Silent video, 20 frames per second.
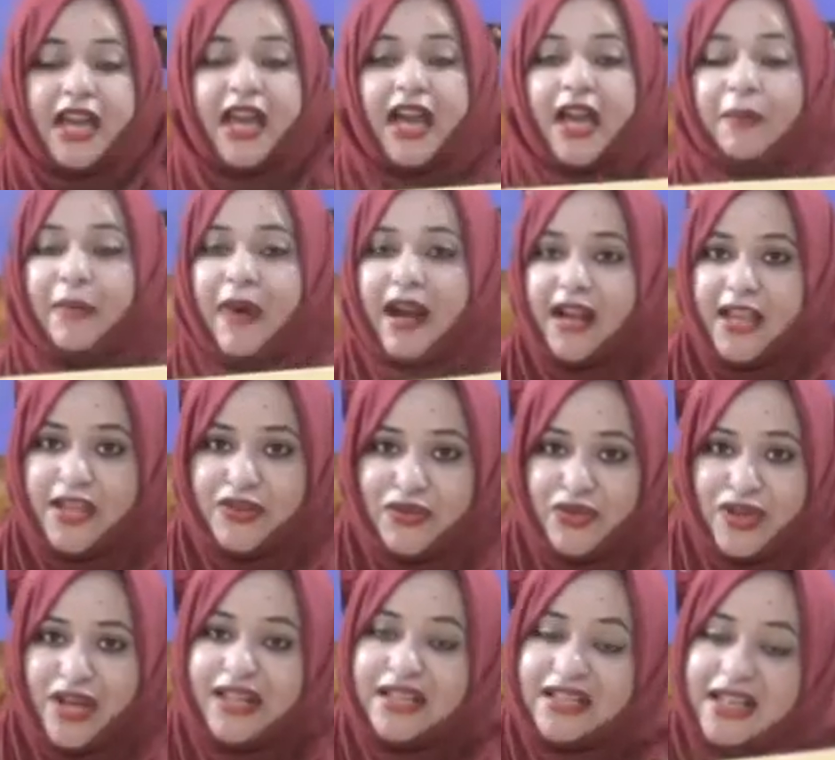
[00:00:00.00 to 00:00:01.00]
My dear
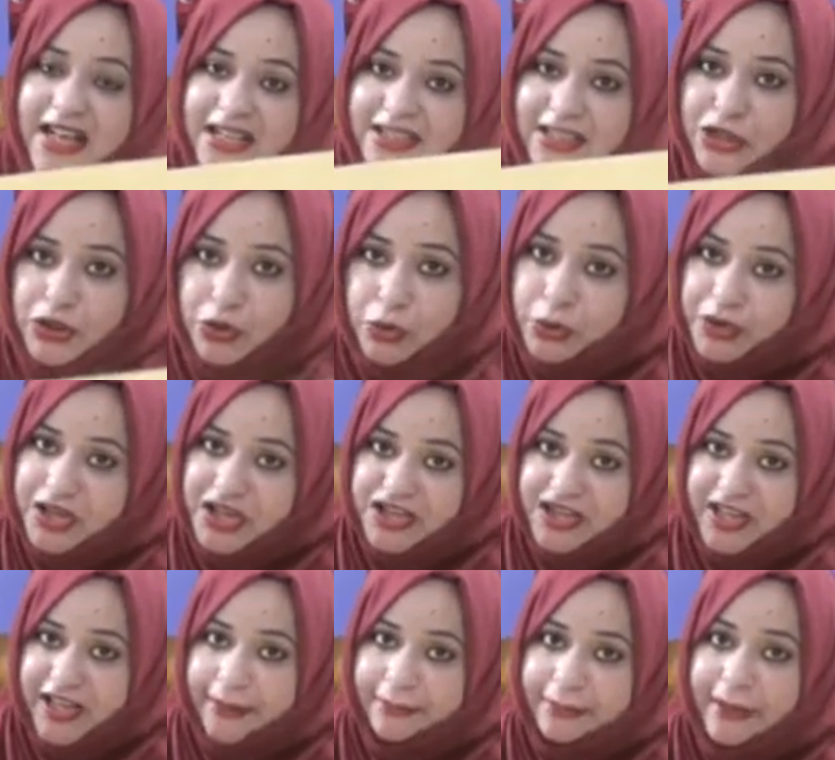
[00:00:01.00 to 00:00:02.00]
students, it's a 2D
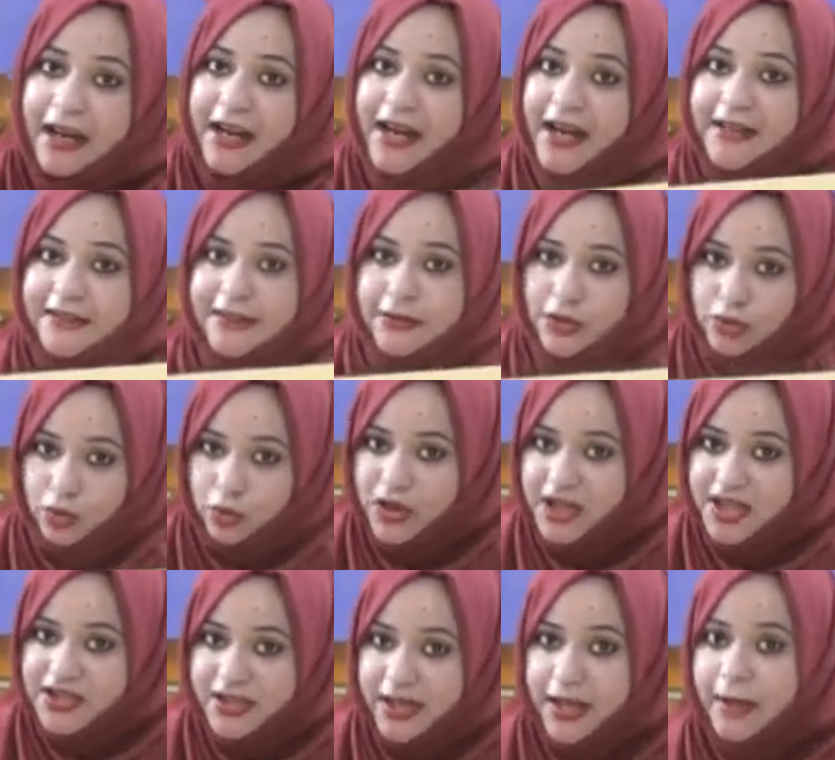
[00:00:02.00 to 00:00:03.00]
shape. It's a
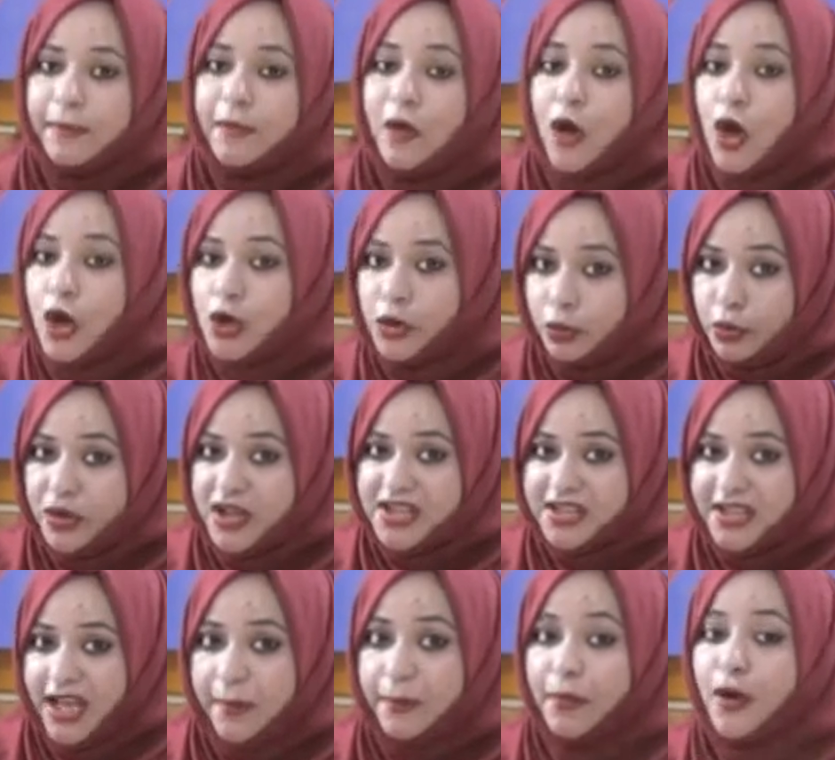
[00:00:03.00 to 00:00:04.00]
2D shape. 2D
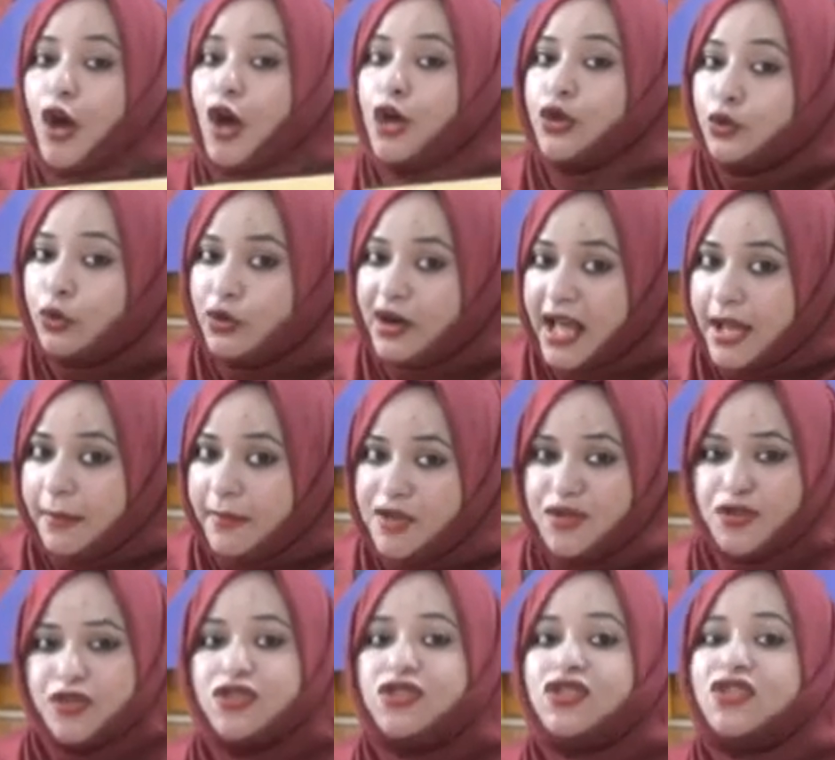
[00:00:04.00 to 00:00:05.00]
shape, 2
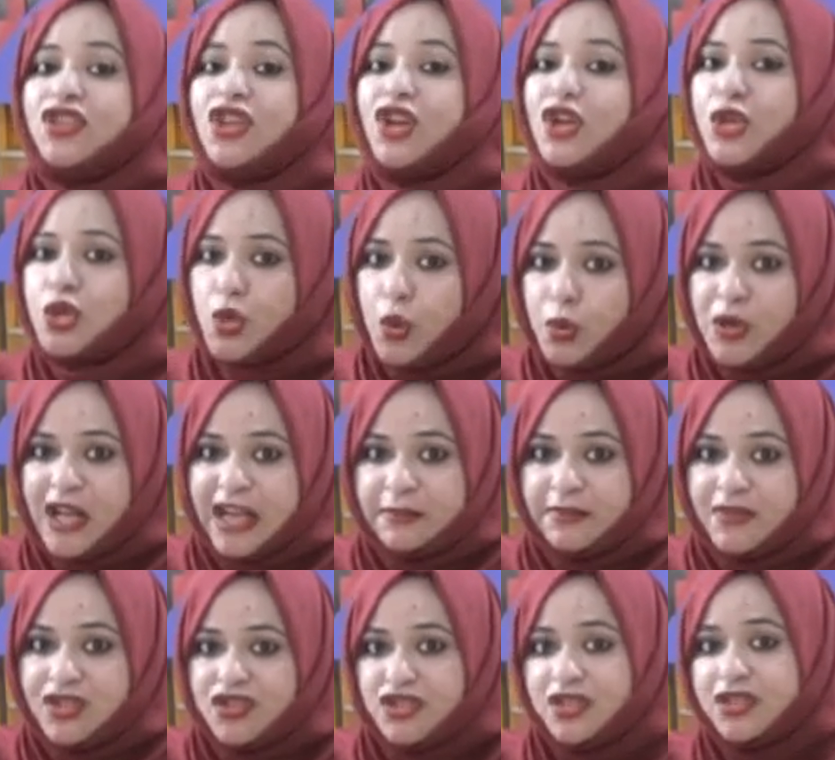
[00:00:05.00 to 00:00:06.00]
dimensions, 2
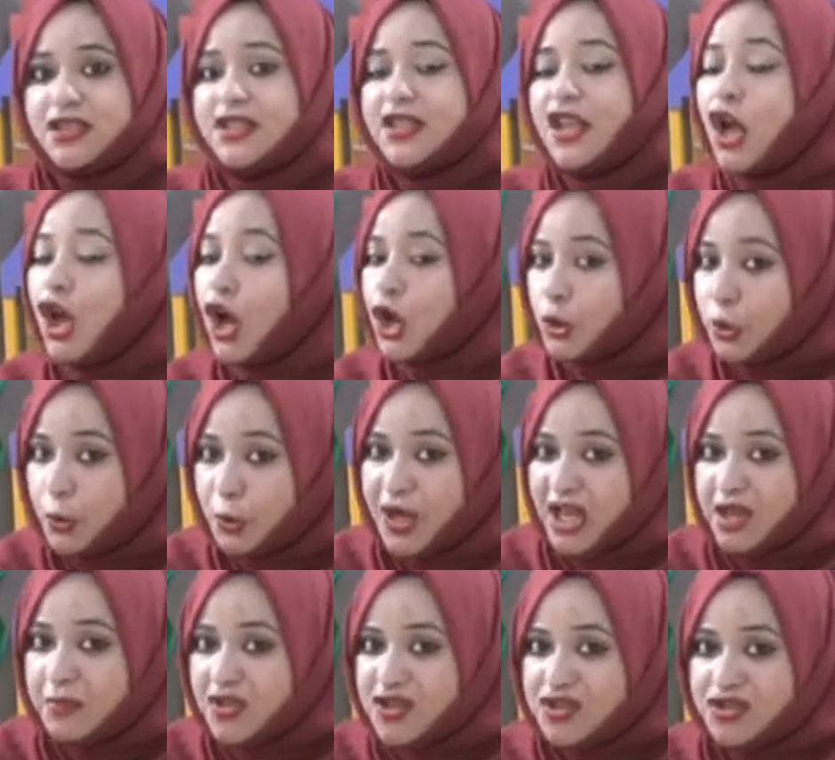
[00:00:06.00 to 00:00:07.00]
dimensions, 2
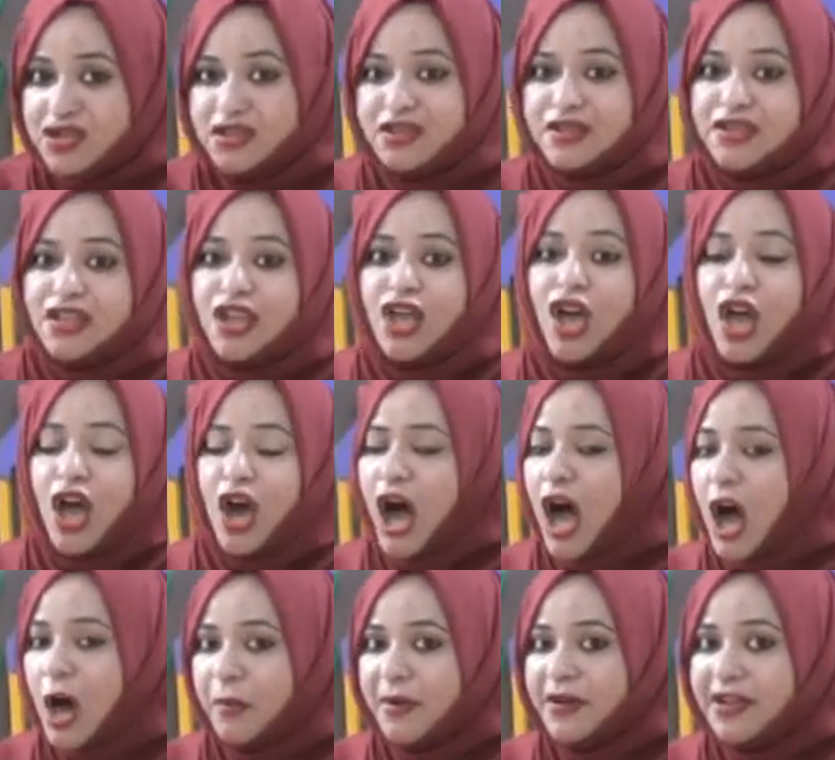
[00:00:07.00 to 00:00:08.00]
dimensions.
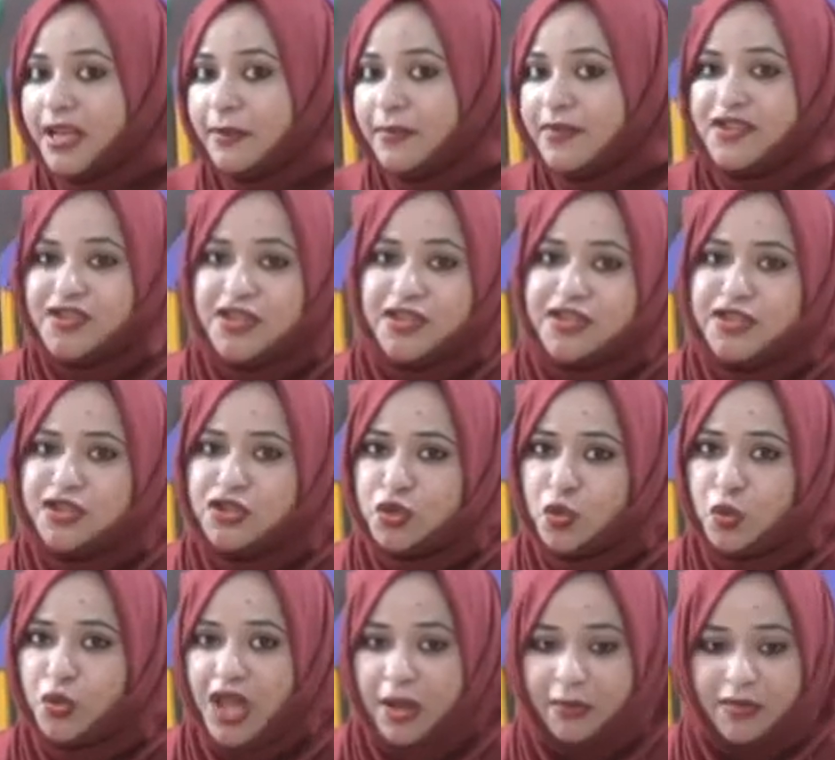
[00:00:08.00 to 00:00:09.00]
How many dimensions?
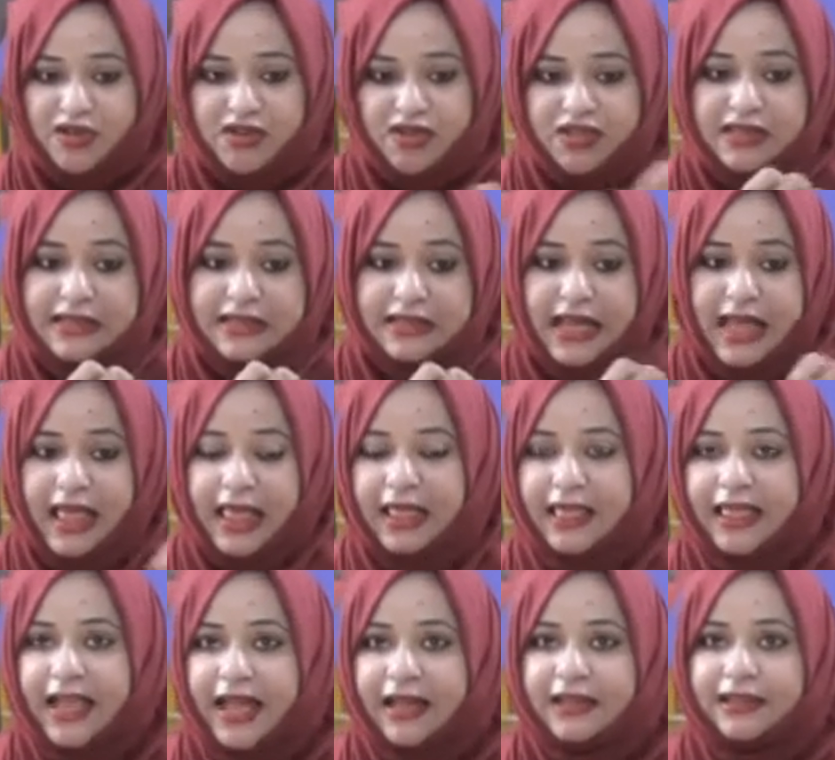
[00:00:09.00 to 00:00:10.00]
2 dimensions.
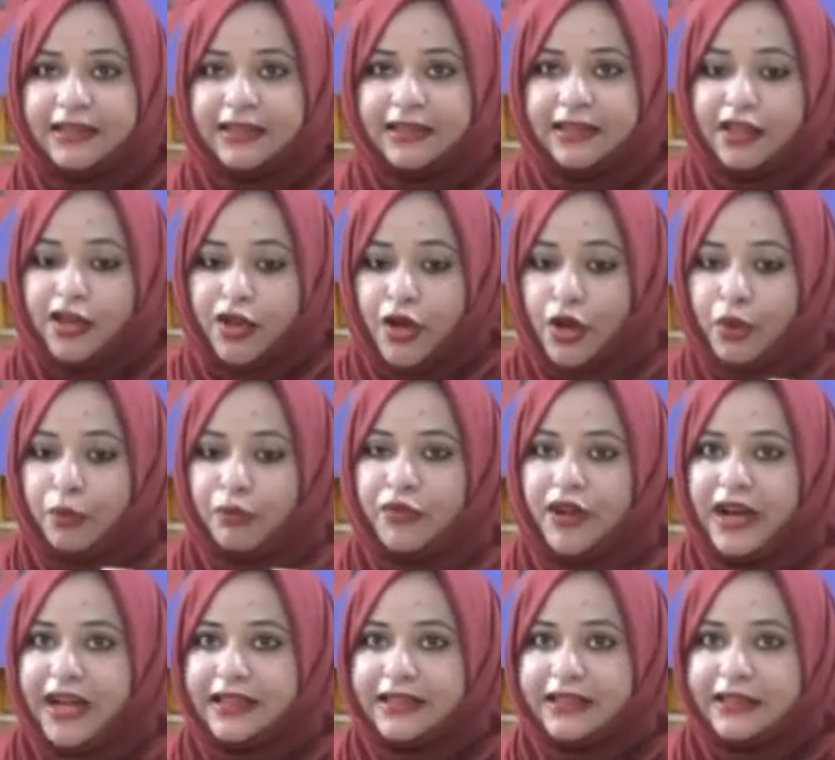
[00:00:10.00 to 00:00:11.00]
Length,
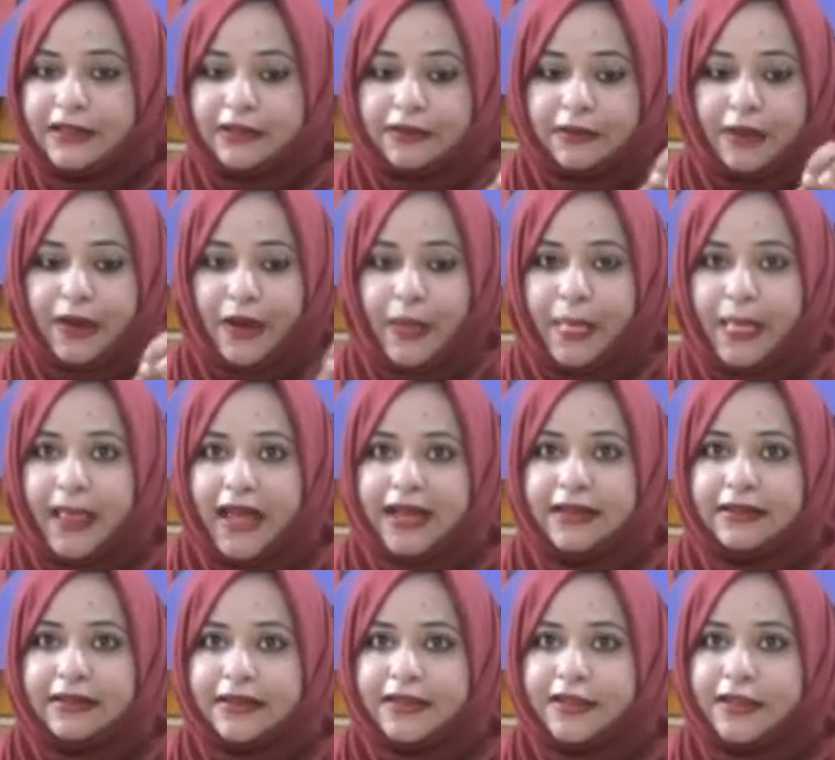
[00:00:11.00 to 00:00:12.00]
breadth,
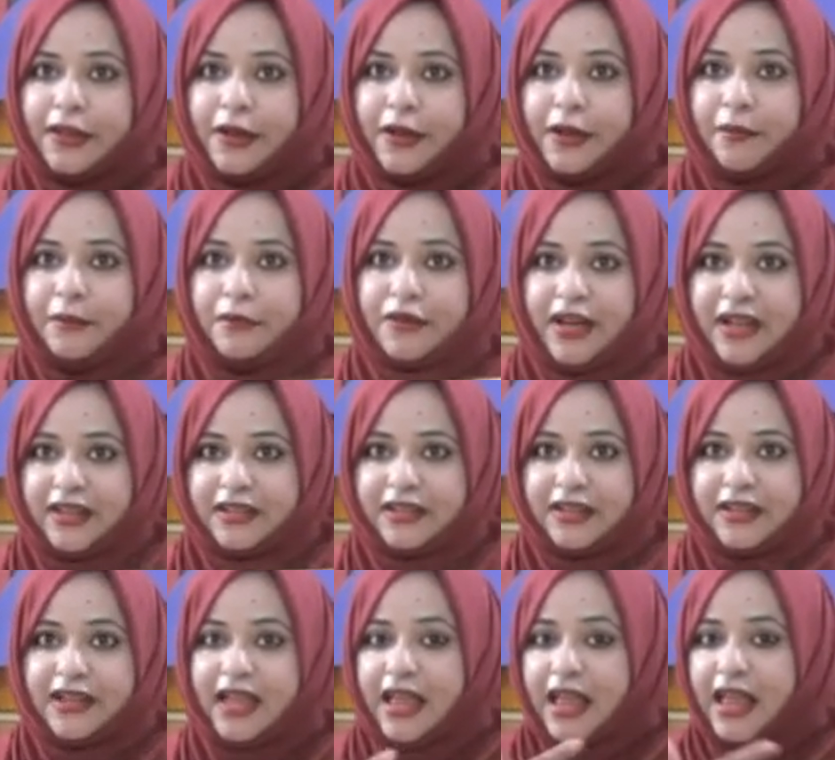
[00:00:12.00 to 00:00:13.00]
length, breadth,
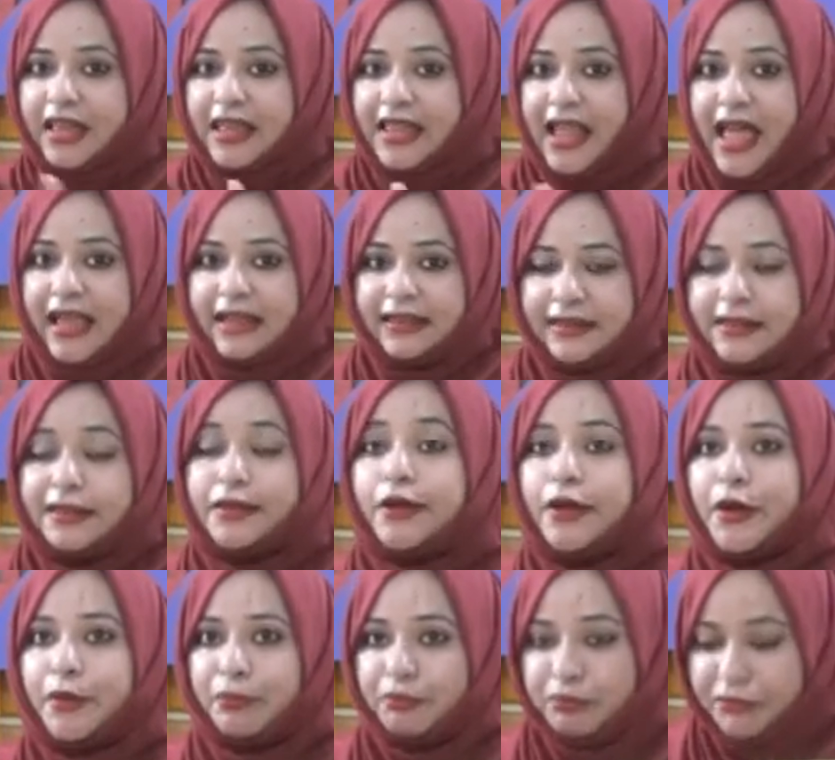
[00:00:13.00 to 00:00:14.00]
length,
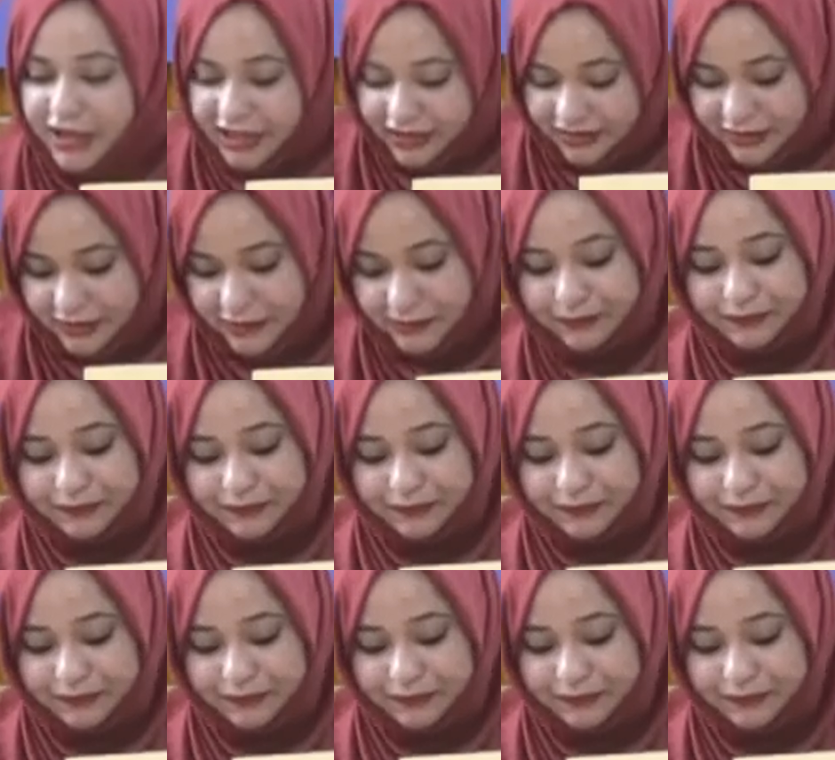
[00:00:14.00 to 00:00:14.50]
breadth.